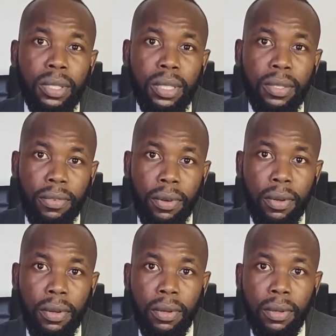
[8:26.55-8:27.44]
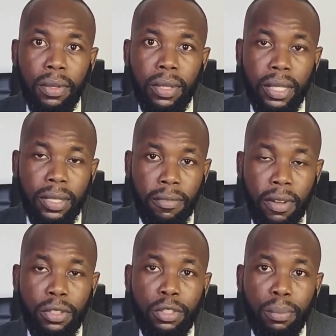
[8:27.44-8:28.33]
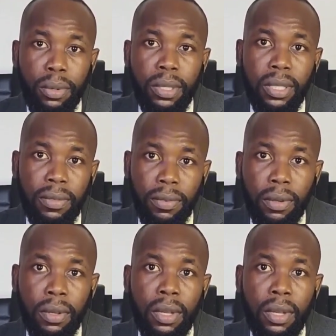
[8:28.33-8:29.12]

it for. That's the value you bought it for.